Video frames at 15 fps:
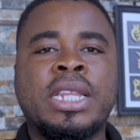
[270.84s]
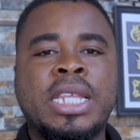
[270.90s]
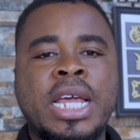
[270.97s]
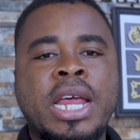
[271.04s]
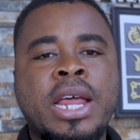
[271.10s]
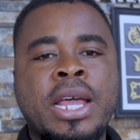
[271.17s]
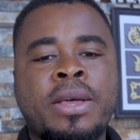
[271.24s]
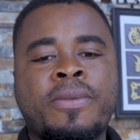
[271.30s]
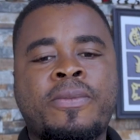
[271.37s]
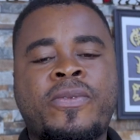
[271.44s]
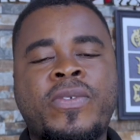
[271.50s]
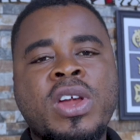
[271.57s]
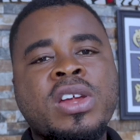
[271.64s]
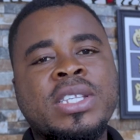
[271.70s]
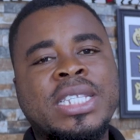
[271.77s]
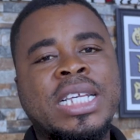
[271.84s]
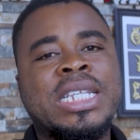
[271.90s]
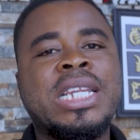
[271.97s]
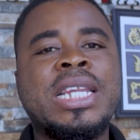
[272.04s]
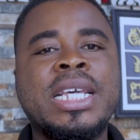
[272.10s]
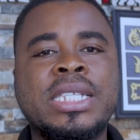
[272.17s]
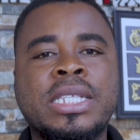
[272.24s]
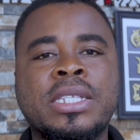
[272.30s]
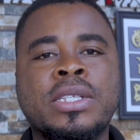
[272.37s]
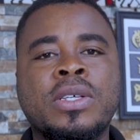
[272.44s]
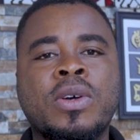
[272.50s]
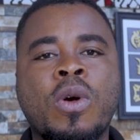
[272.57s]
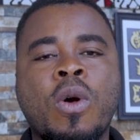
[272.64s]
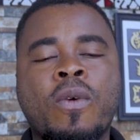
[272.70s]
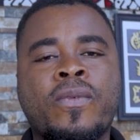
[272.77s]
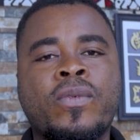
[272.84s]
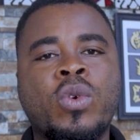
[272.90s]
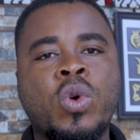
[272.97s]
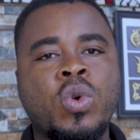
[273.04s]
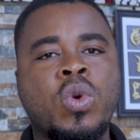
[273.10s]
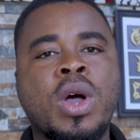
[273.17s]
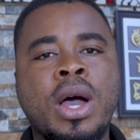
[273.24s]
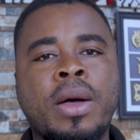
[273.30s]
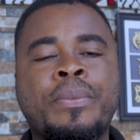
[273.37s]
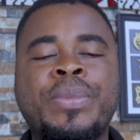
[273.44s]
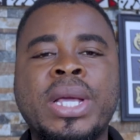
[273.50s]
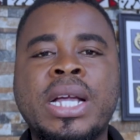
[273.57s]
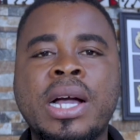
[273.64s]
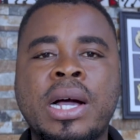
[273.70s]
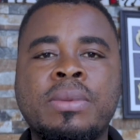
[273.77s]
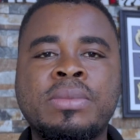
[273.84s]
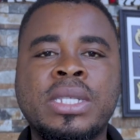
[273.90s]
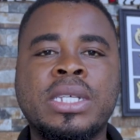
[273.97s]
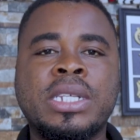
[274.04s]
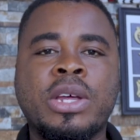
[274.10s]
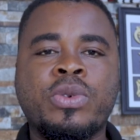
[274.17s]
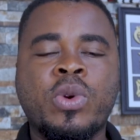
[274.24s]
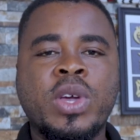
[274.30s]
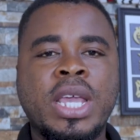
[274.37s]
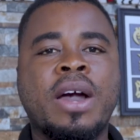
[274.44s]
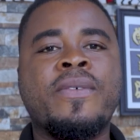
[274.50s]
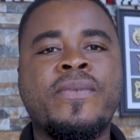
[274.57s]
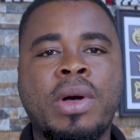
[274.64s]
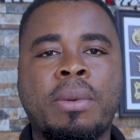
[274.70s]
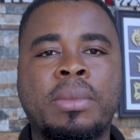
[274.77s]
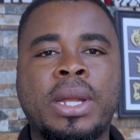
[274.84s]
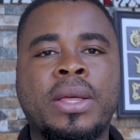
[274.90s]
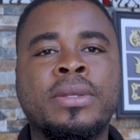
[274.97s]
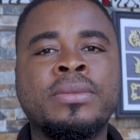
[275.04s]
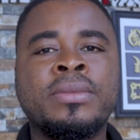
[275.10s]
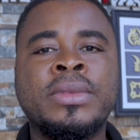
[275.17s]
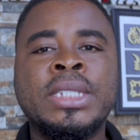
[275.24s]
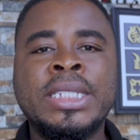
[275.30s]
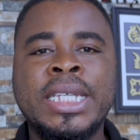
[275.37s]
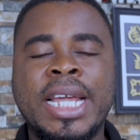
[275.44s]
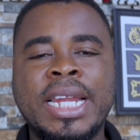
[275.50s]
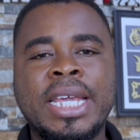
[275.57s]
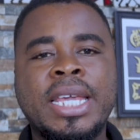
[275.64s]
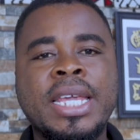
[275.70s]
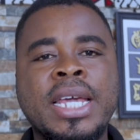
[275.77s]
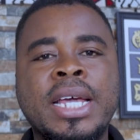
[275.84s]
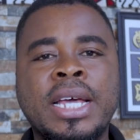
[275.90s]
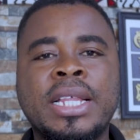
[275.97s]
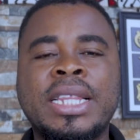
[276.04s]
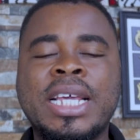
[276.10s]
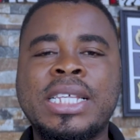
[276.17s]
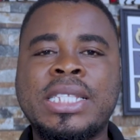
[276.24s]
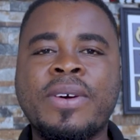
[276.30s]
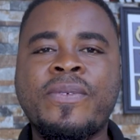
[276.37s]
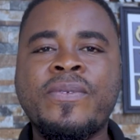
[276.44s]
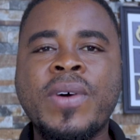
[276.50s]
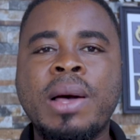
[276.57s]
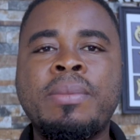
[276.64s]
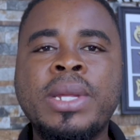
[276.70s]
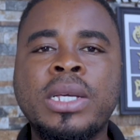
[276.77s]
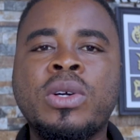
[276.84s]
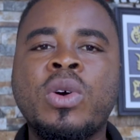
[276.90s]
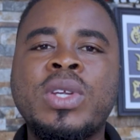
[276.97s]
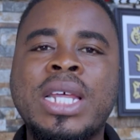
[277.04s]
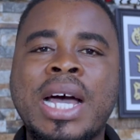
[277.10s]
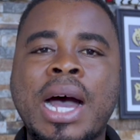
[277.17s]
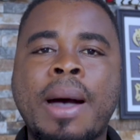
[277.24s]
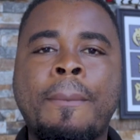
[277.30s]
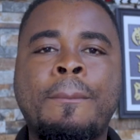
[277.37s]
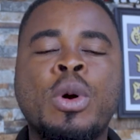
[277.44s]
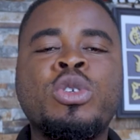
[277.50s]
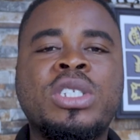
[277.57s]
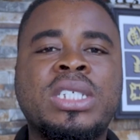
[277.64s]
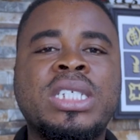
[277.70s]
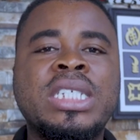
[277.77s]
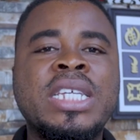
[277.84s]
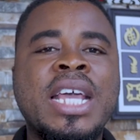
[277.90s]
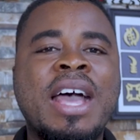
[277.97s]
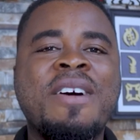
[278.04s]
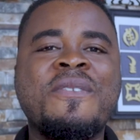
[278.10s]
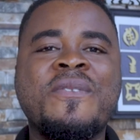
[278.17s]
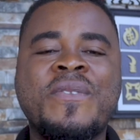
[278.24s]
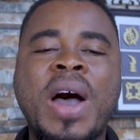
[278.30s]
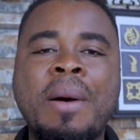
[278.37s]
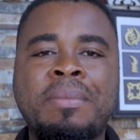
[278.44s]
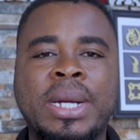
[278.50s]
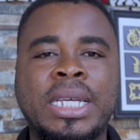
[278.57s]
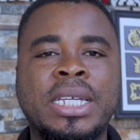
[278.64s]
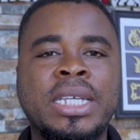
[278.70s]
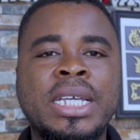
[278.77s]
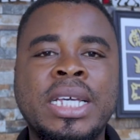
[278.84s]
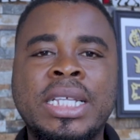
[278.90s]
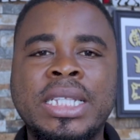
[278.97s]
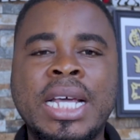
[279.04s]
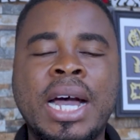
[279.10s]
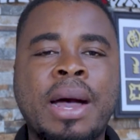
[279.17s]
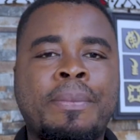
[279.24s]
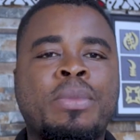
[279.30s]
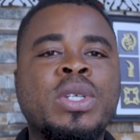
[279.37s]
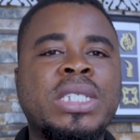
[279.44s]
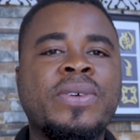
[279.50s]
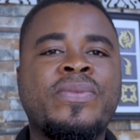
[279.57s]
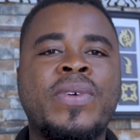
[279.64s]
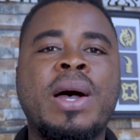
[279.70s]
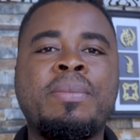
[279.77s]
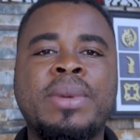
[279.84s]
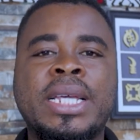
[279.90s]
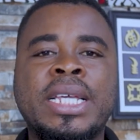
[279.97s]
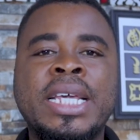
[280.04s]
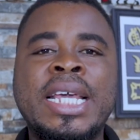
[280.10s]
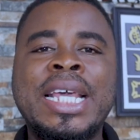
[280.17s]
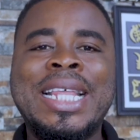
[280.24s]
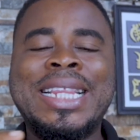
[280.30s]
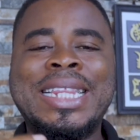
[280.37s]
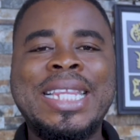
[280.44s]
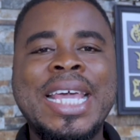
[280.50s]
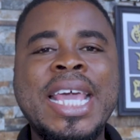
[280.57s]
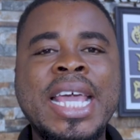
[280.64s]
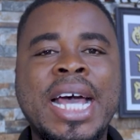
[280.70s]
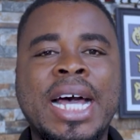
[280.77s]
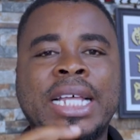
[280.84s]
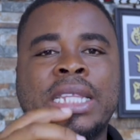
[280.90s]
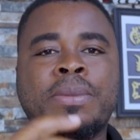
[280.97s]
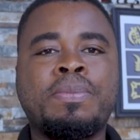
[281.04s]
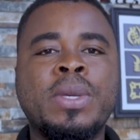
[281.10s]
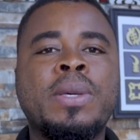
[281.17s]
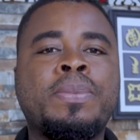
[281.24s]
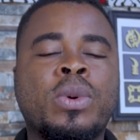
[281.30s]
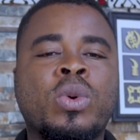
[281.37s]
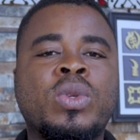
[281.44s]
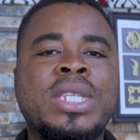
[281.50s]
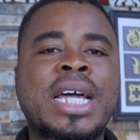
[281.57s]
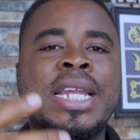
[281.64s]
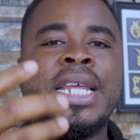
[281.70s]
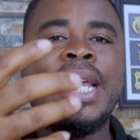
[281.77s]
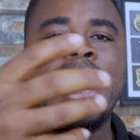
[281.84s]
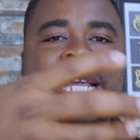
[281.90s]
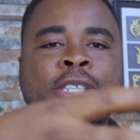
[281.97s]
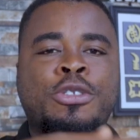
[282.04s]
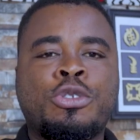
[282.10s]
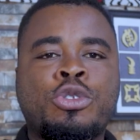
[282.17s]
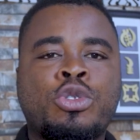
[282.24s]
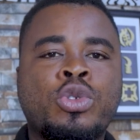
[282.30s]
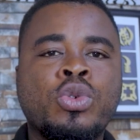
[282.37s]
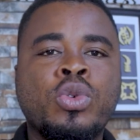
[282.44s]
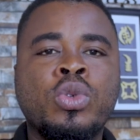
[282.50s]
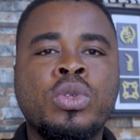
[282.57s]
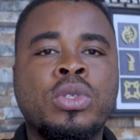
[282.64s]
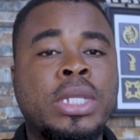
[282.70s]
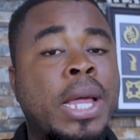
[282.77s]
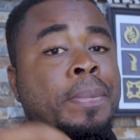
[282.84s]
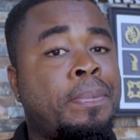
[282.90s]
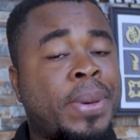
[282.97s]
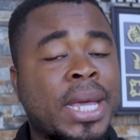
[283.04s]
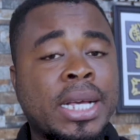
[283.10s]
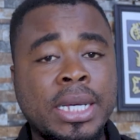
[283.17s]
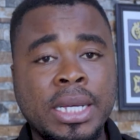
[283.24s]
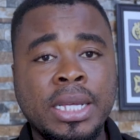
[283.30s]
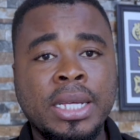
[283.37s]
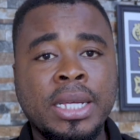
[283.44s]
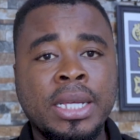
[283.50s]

the first settlers of Oguaa becomes the royal family. And here, there's a family called the Abookye family. The Abookye family, they are the people that install, they pick